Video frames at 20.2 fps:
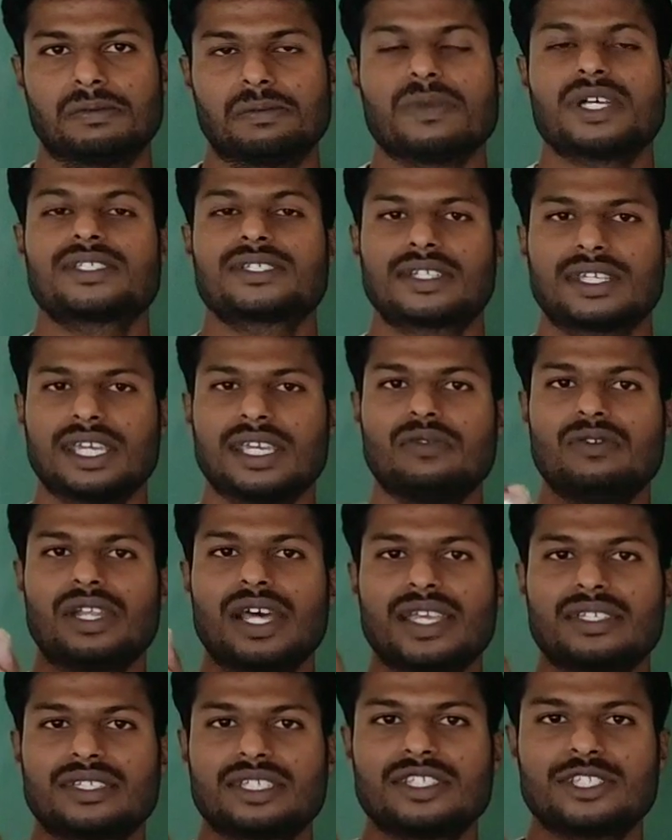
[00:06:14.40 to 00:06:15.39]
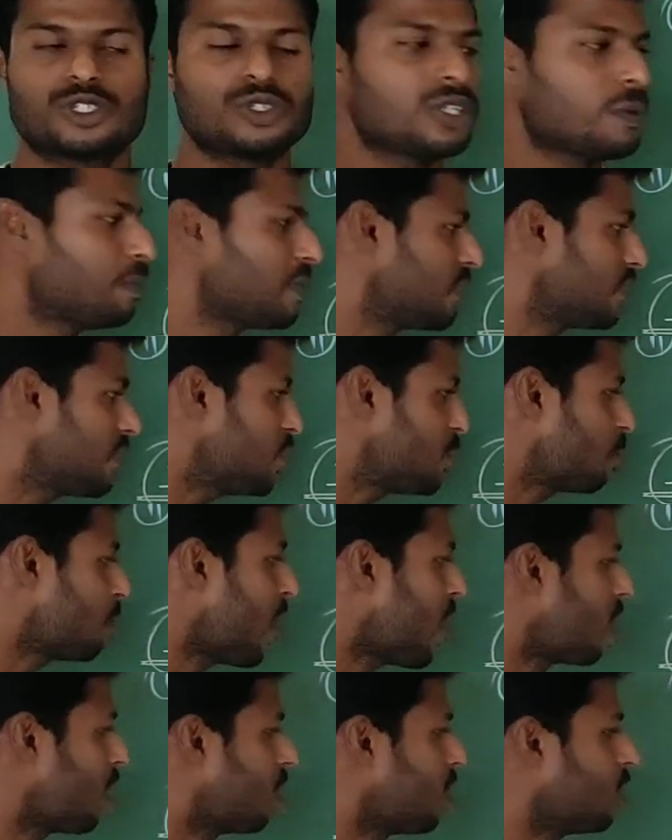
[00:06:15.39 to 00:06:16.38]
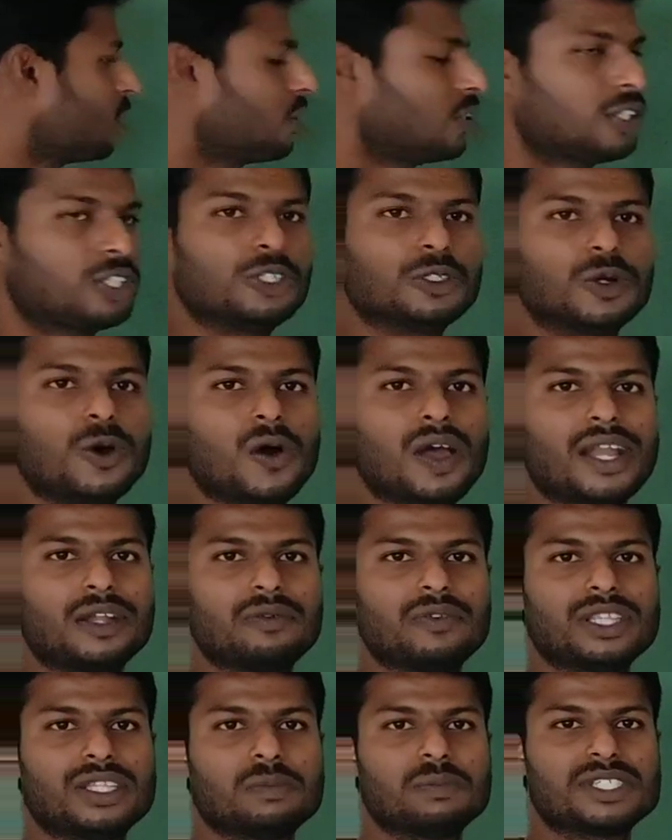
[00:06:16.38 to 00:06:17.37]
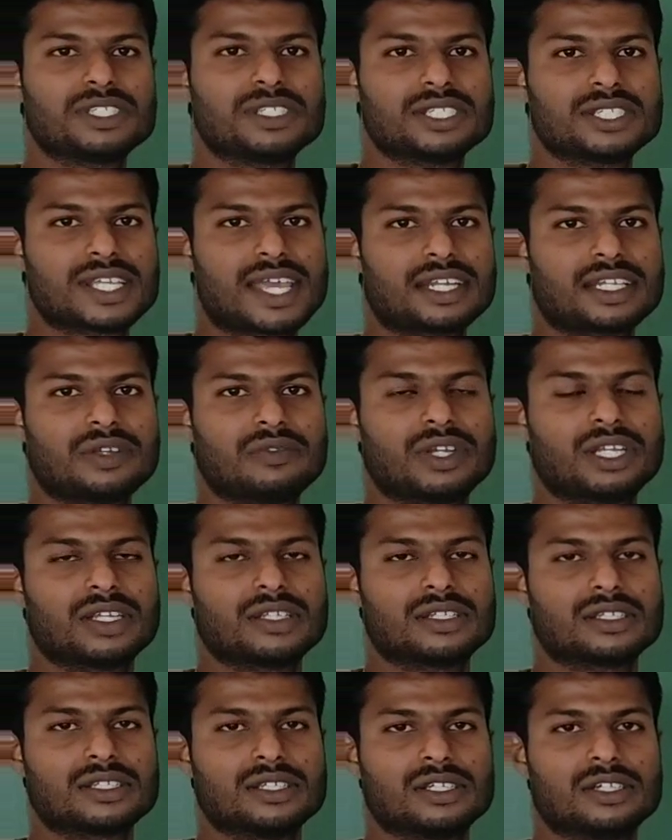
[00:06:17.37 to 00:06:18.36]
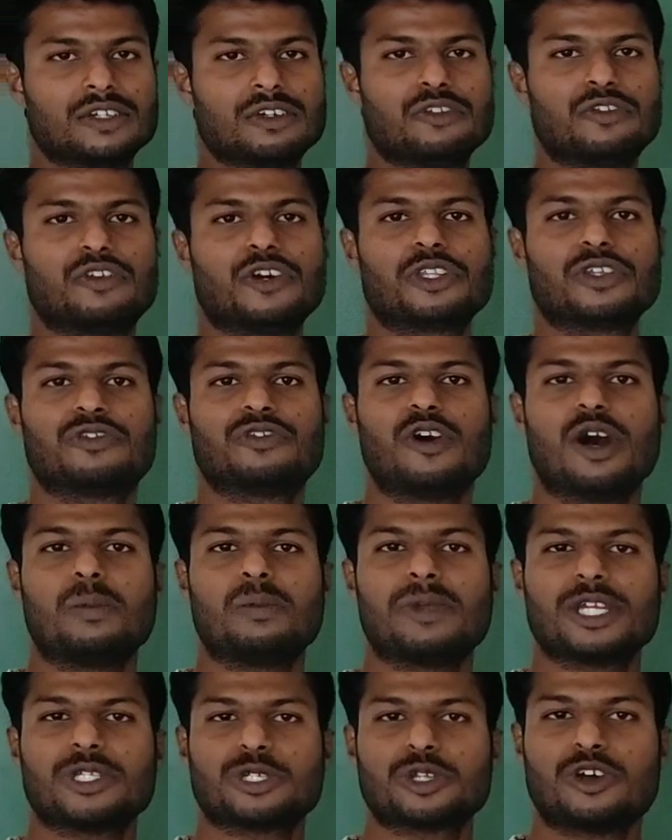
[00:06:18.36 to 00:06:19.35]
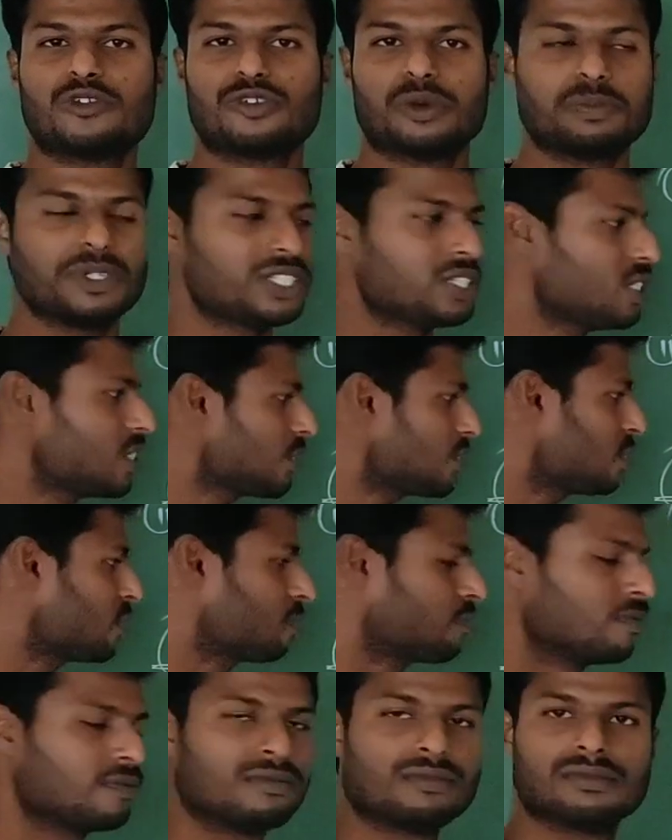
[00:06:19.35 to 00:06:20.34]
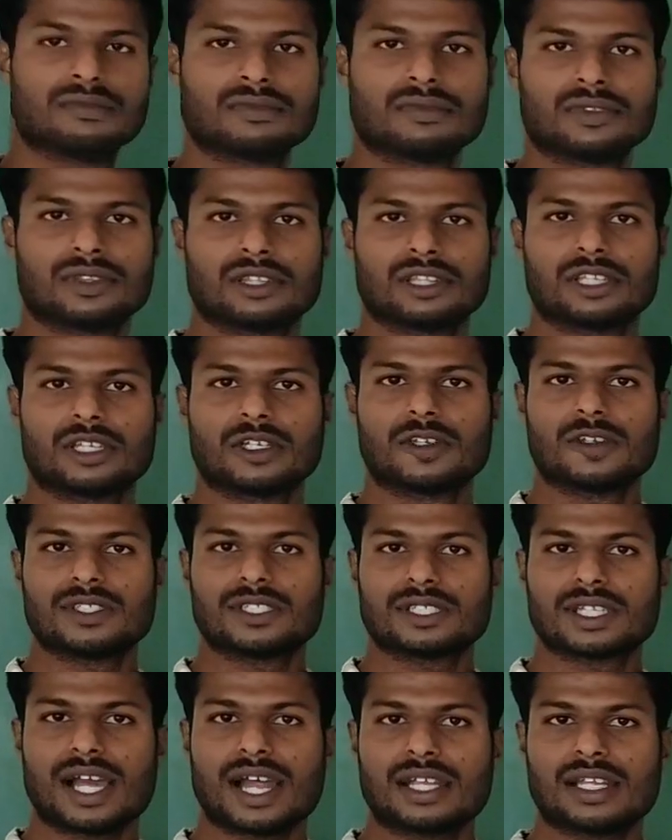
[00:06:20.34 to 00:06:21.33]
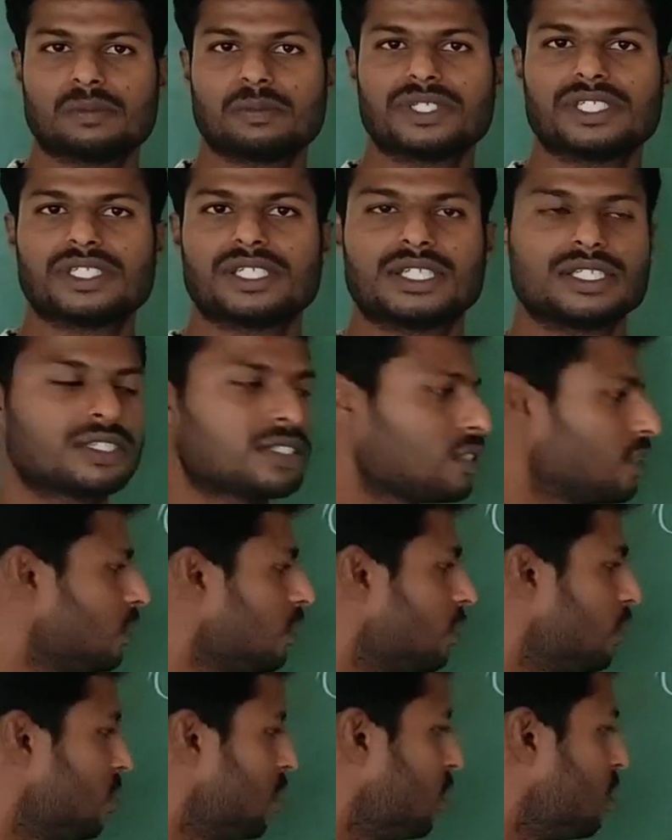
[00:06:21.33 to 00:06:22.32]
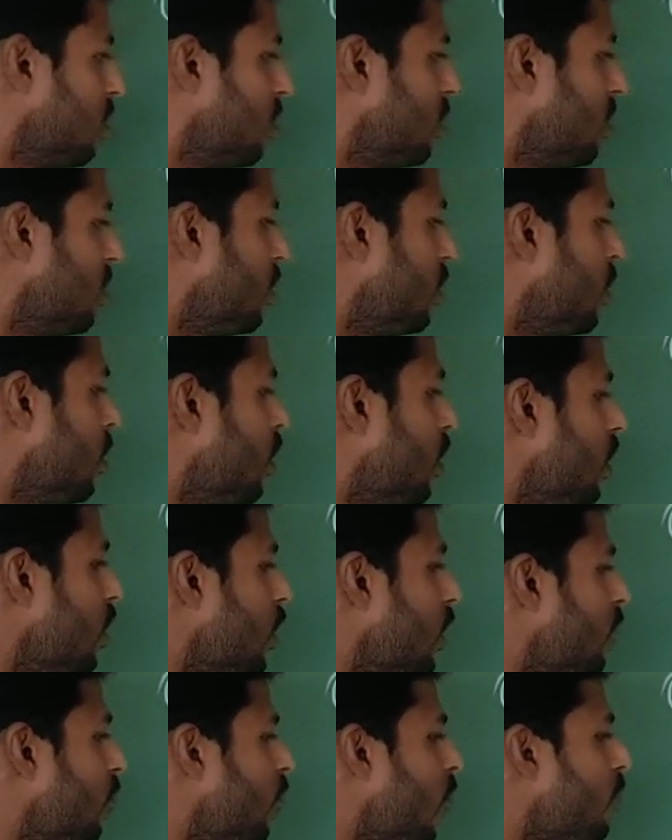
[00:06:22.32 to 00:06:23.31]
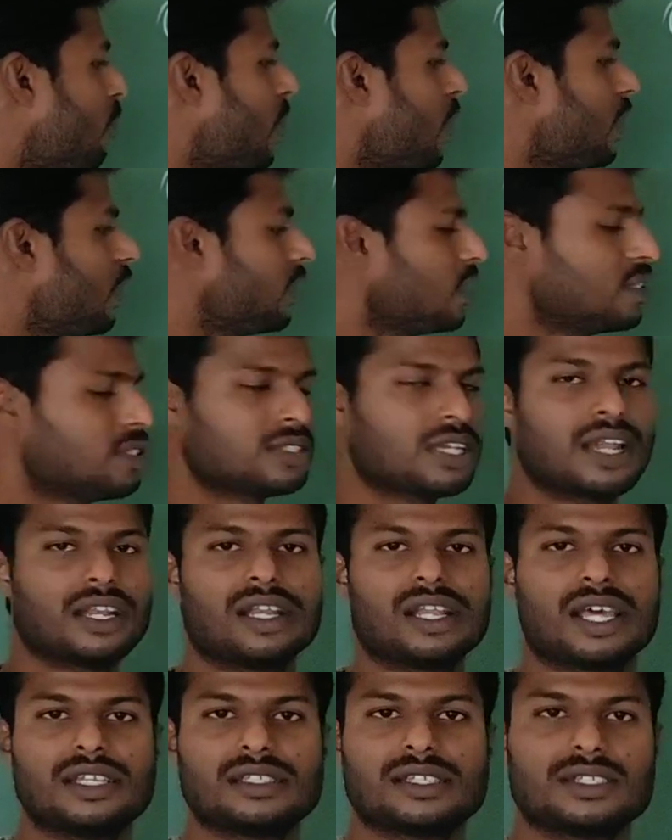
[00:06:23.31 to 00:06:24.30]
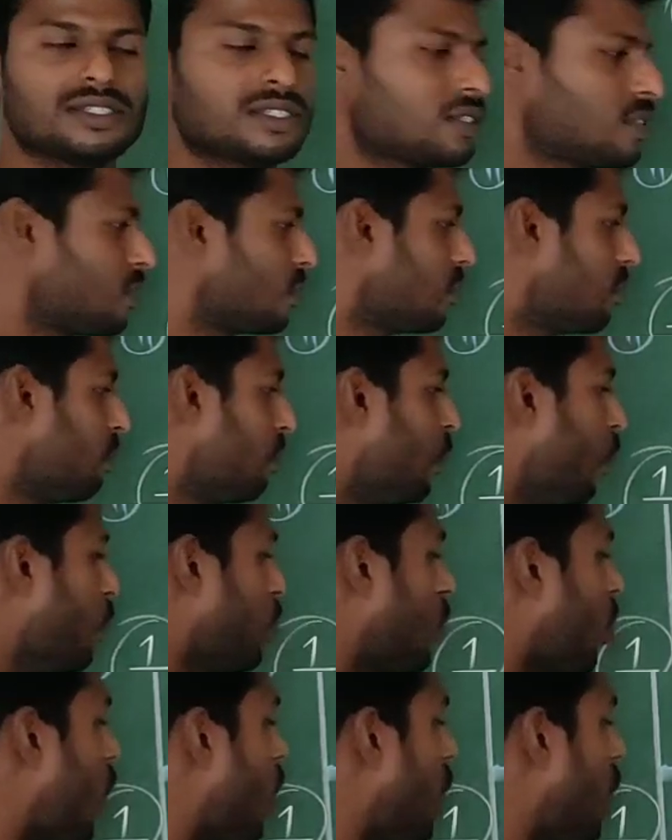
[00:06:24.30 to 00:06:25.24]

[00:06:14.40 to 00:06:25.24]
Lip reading: must give license to the businessman to go ahead with the business activities. For the formation of a business, to start a business, legal formalities and license both